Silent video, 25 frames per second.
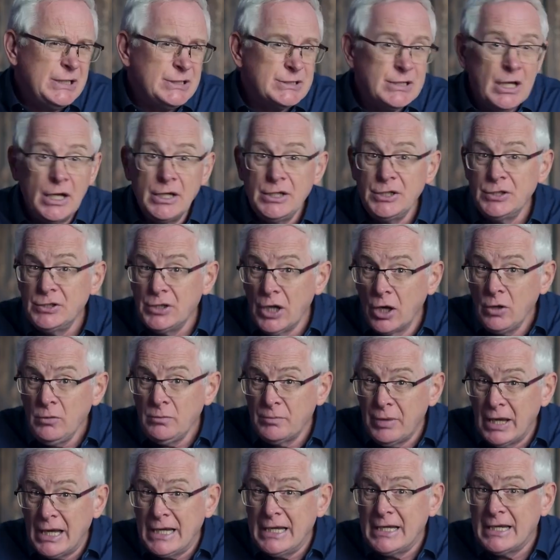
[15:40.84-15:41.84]
means you
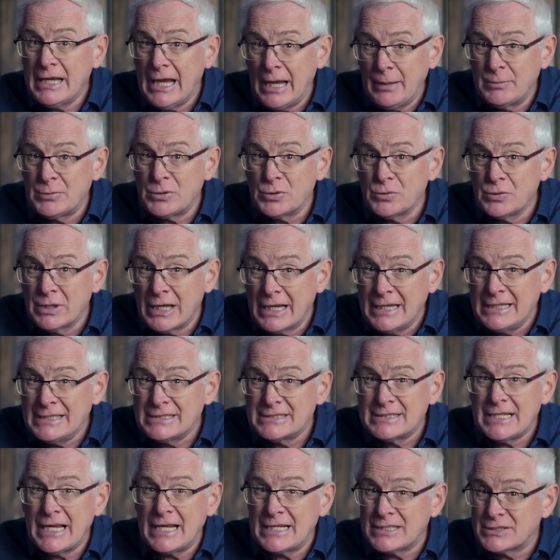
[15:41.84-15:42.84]
don't pay capital
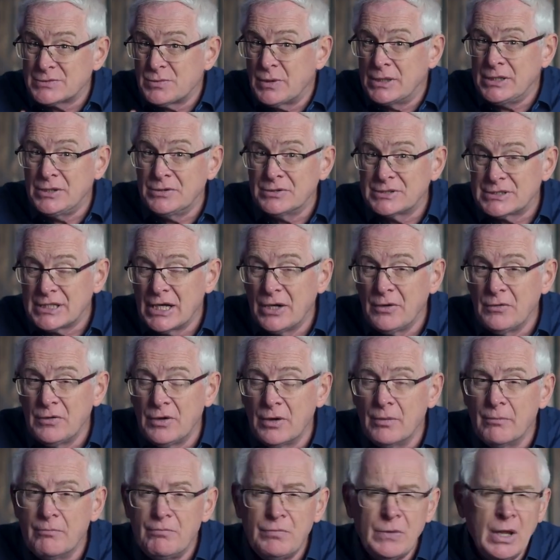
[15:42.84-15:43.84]
gains tax when you sell
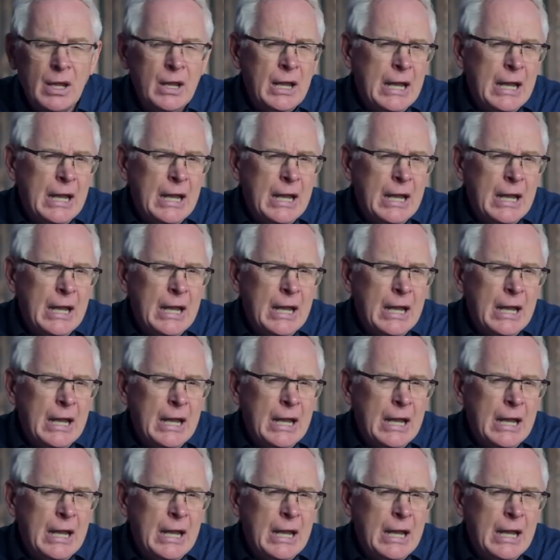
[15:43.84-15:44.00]
them.